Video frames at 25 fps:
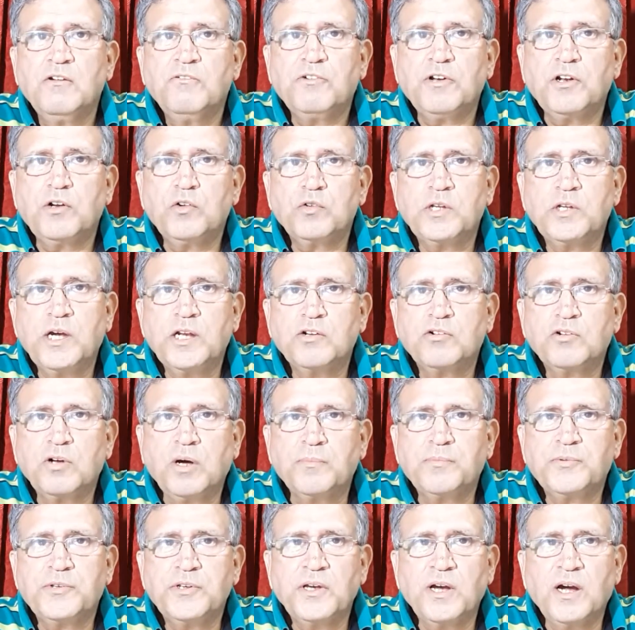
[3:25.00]
Feluda and
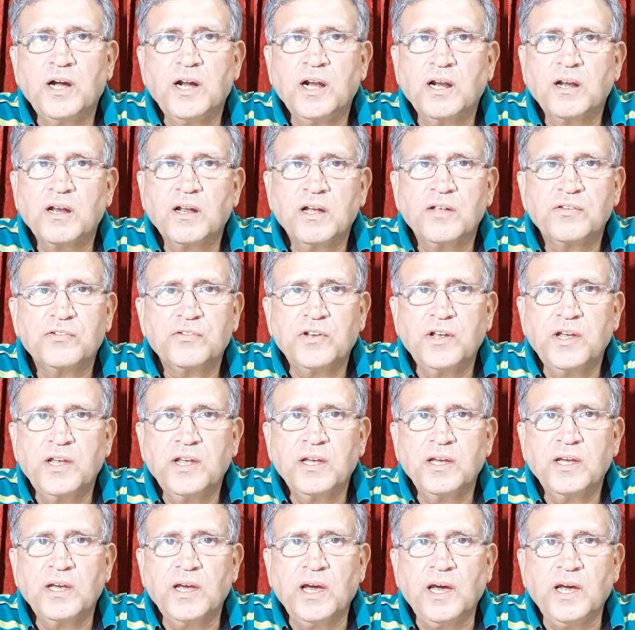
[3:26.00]
Topsy are
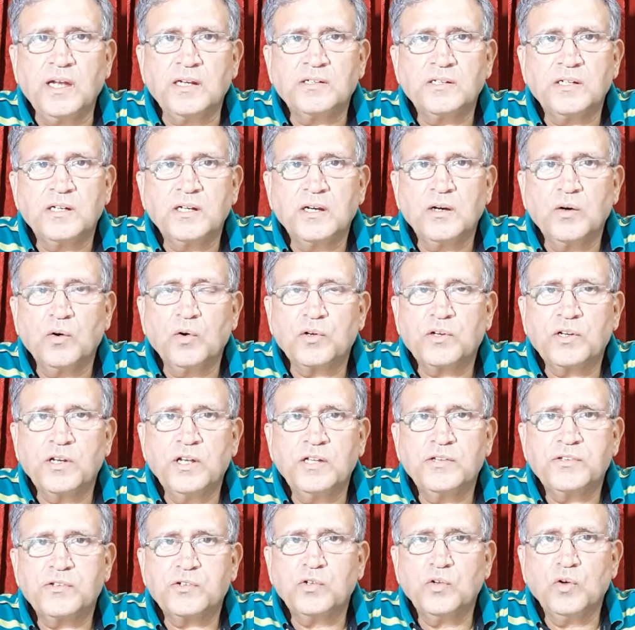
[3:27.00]
staying at
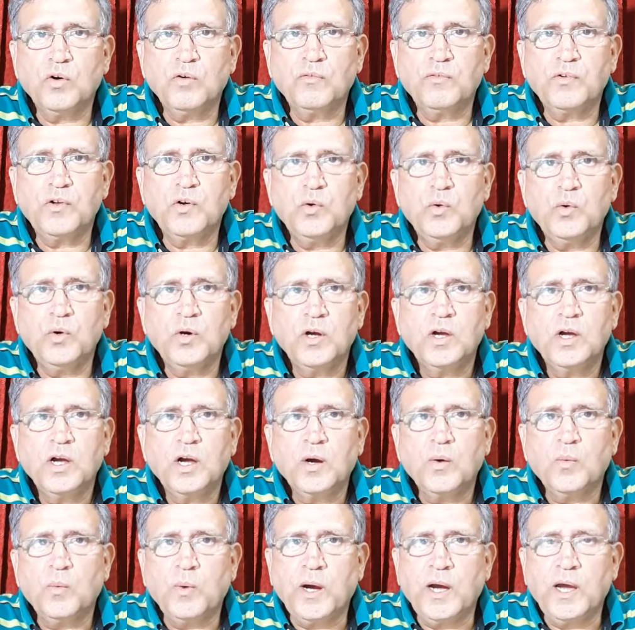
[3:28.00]
Hotel Snowview
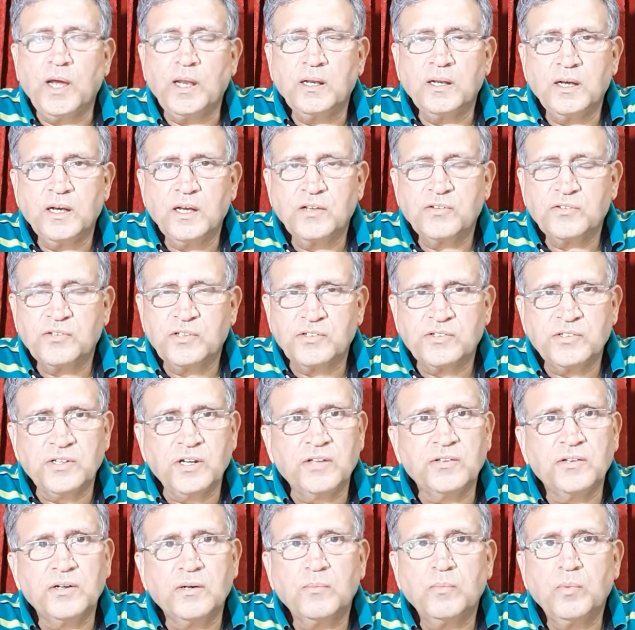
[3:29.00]
while
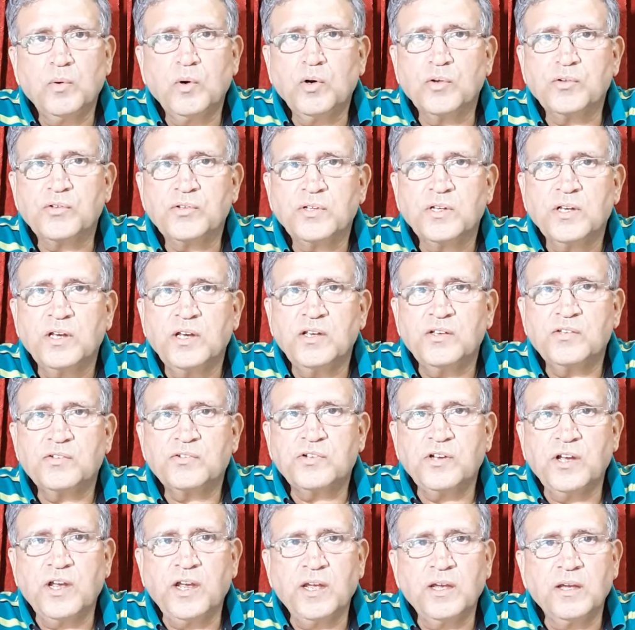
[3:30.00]
Sasadar Bose is
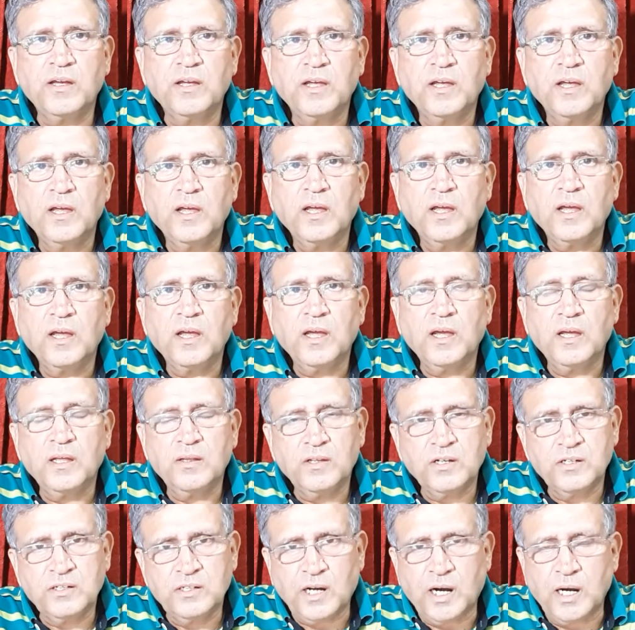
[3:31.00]
staying
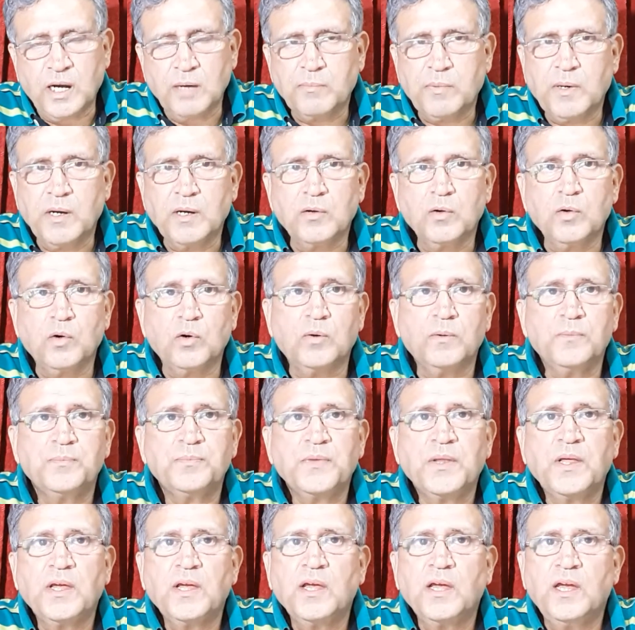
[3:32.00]
in the dark bungalow.
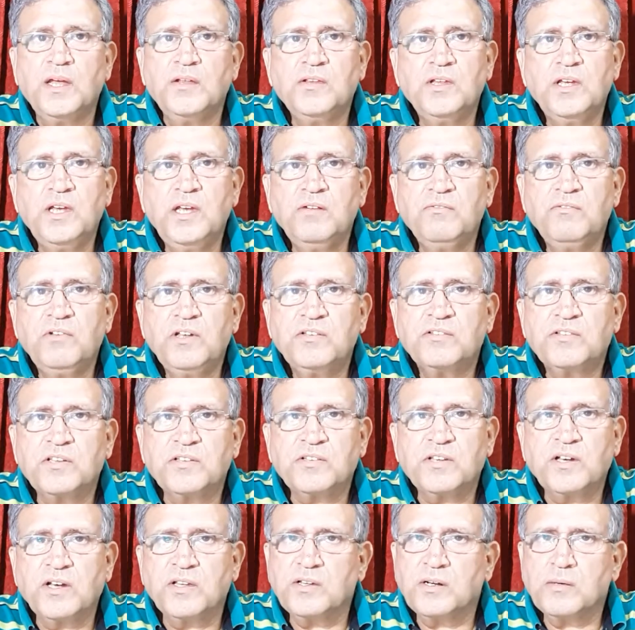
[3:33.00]
In the evening,
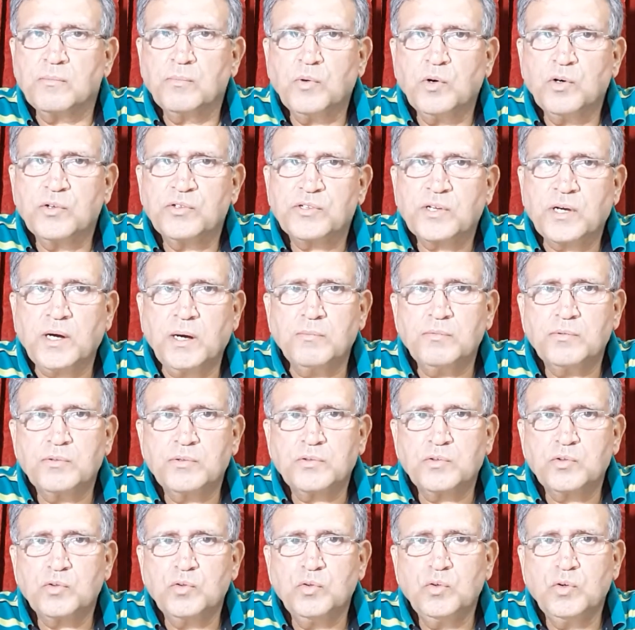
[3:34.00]
Sasadar Bose
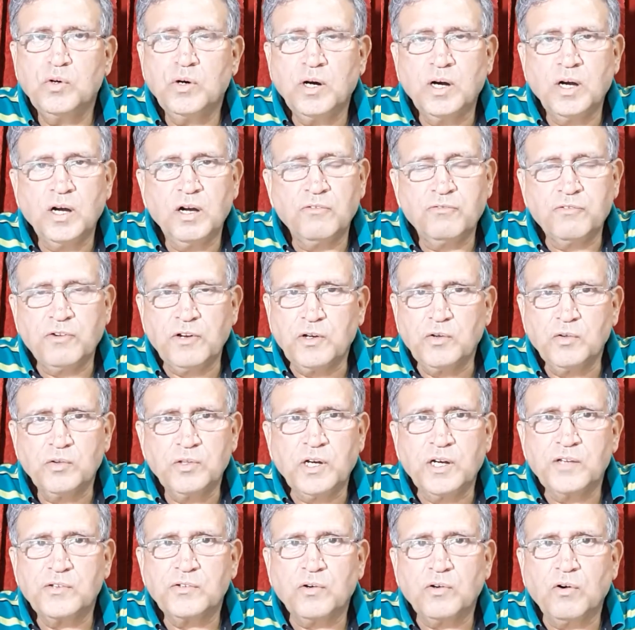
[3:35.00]
comes to
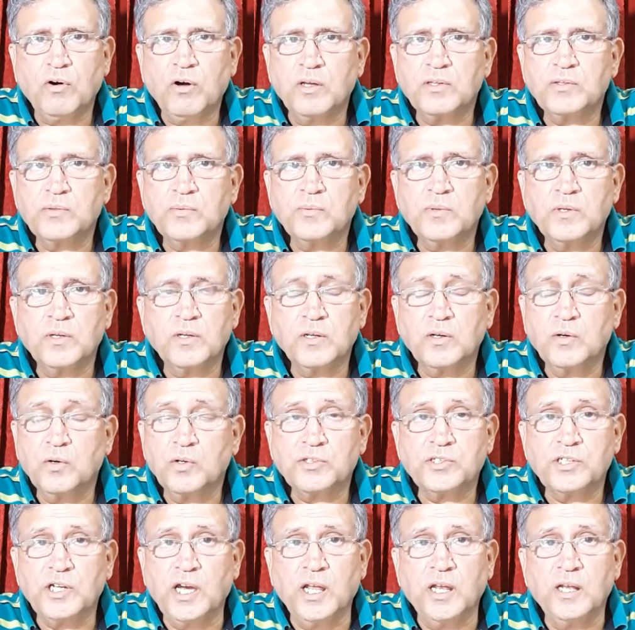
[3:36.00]
Feluda's
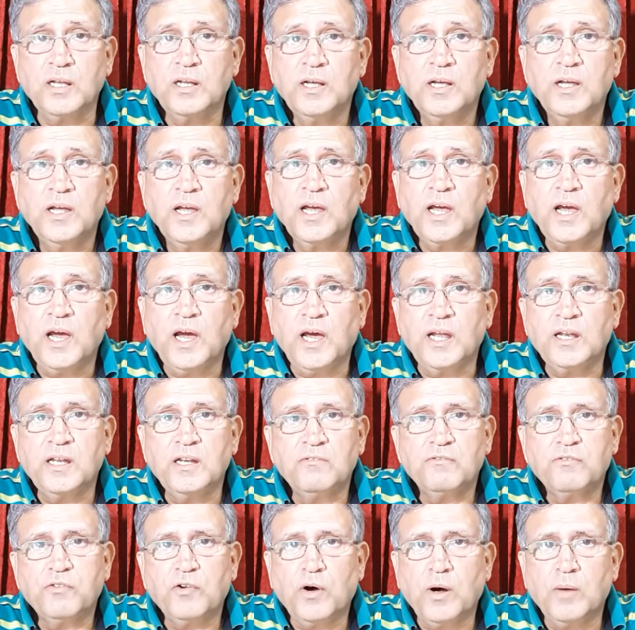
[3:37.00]
hotel and
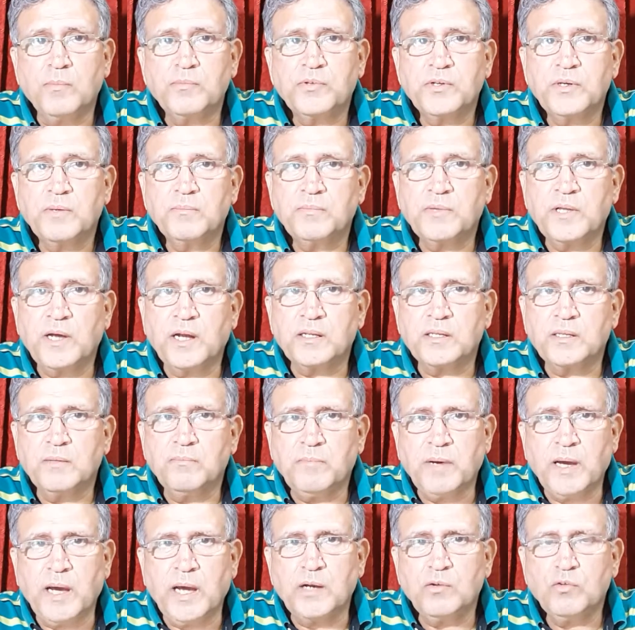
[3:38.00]
informs him that the
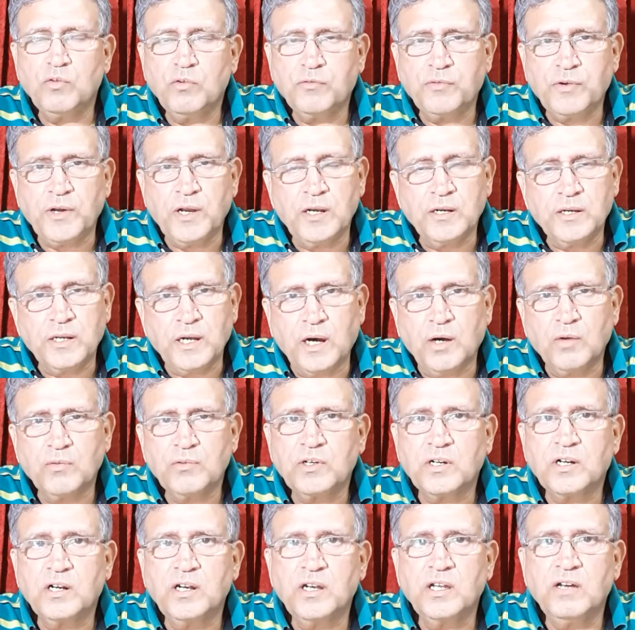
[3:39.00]
man who fell down
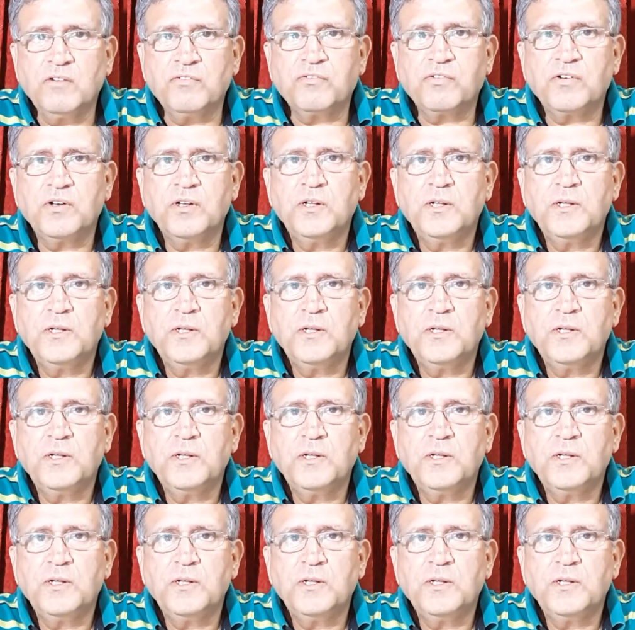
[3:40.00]
the cliff